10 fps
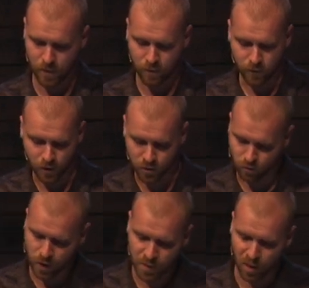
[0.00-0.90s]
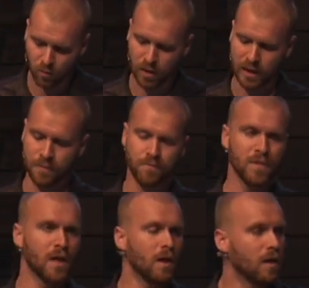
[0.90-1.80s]
First, weak but willing.
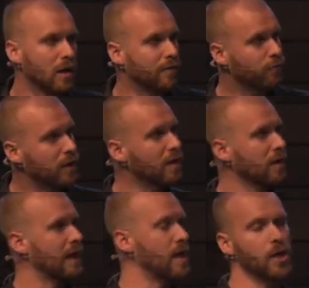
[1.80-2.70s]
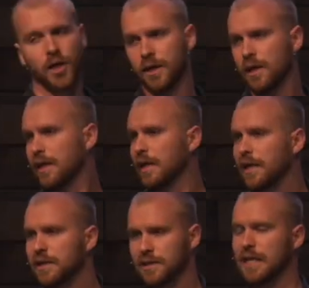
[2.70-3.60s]
If we look at Ehud, he
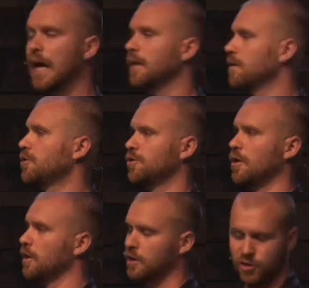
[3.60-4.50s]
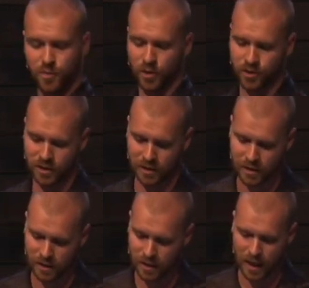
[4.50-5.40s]
is not the strongest person
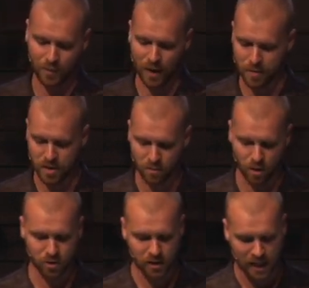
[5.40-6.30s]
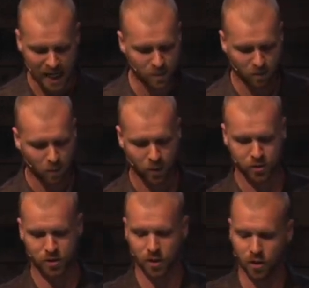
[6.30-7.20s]
and probably the most capable
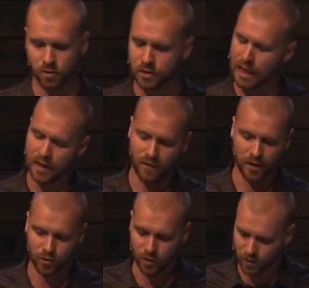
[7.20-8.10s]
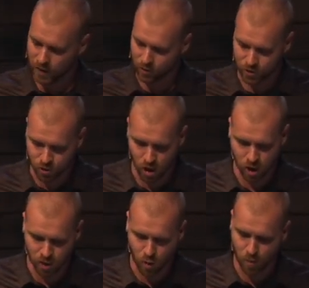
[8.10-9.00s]
person to go save Israel. There were
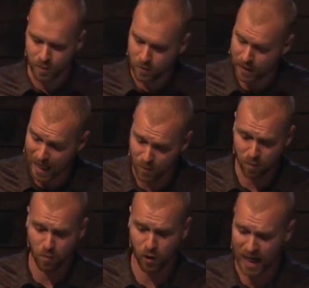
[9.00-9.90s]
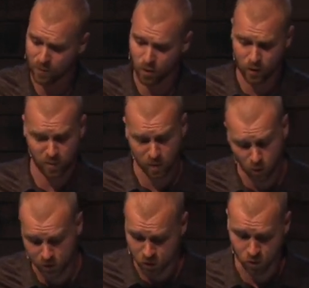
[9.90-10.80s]
stronger, more capable, more able. There were people
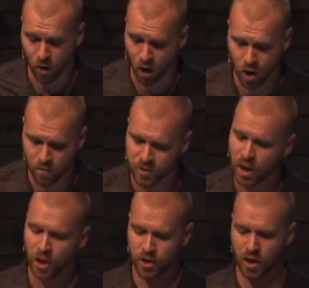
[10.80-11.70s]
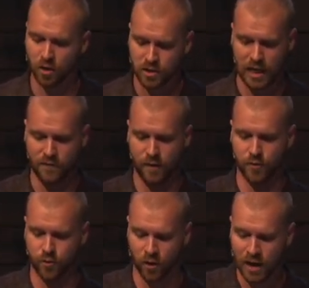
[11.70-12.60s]
with two arms to go save
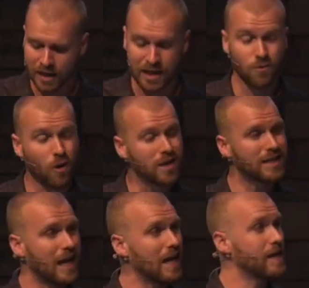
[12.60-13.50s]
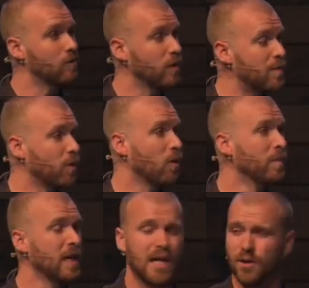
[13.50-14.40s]
Israel. He was a cripple.
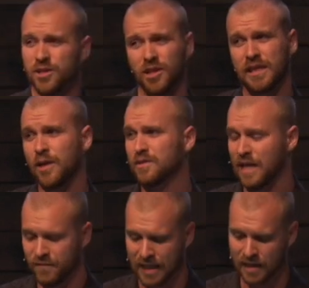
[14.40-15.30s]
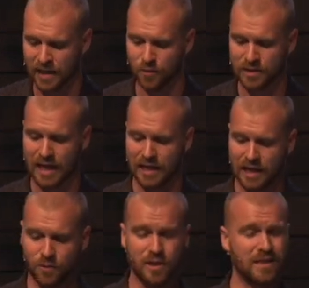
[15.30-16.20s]
It wasn't just that he was left-handed. It was that
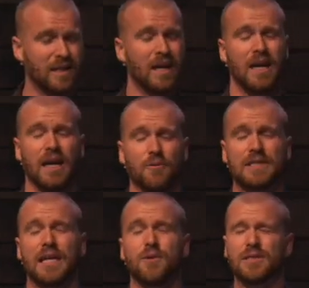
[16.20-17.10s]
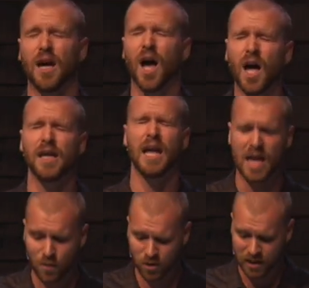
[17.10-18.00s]
he was
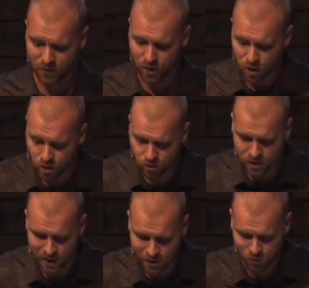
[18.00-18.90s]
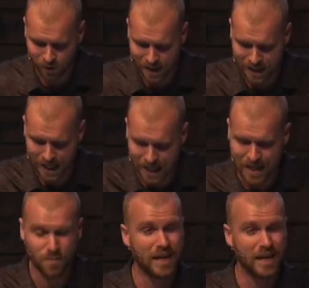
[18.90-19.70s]
unable to even use his right hand.